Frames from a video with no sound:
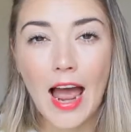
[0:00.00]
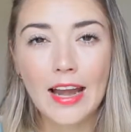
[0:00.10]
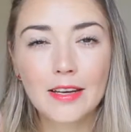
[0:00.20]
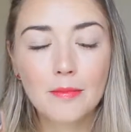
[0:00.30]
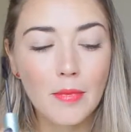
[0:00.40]
and
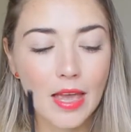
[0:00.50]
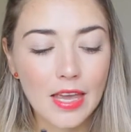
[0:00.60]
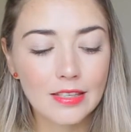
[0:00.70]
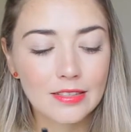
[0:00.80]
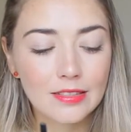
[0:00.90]
it
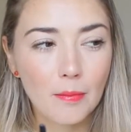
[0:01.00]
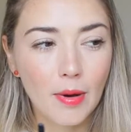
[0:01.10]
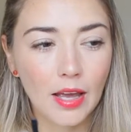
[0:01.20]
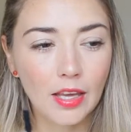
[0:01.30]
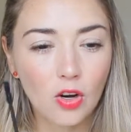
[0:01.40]
makes
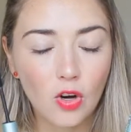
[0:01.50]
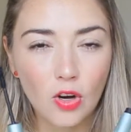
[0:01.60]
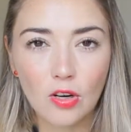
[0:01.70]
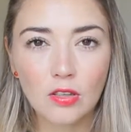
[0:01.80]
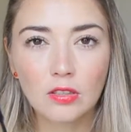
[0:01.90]
my
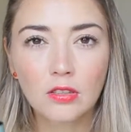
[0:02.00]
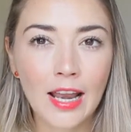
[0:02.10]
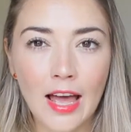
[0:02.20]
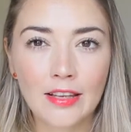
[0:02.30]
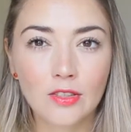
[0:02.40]
curl
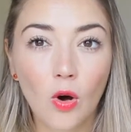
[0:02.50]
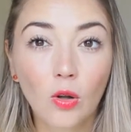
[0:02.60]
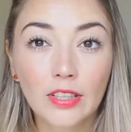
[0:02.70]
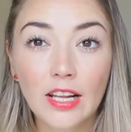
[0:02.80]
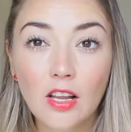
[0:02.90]
last
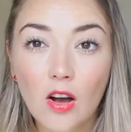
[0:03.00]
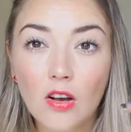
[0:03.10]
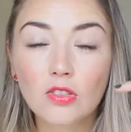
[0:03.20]
all day long,